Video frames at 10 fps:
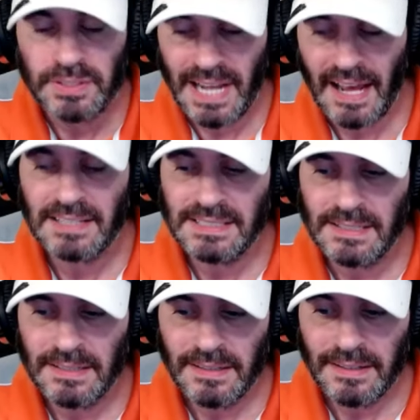
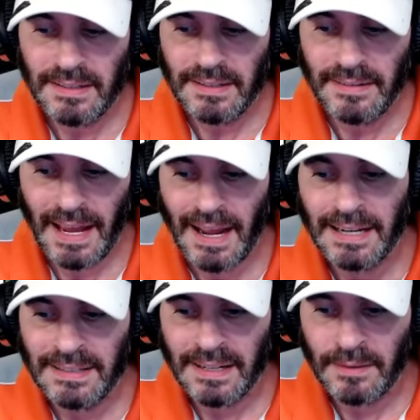test that I
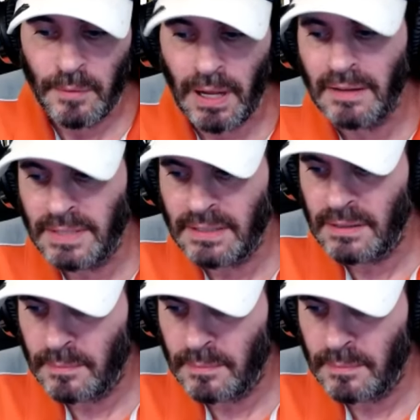did. Well, I did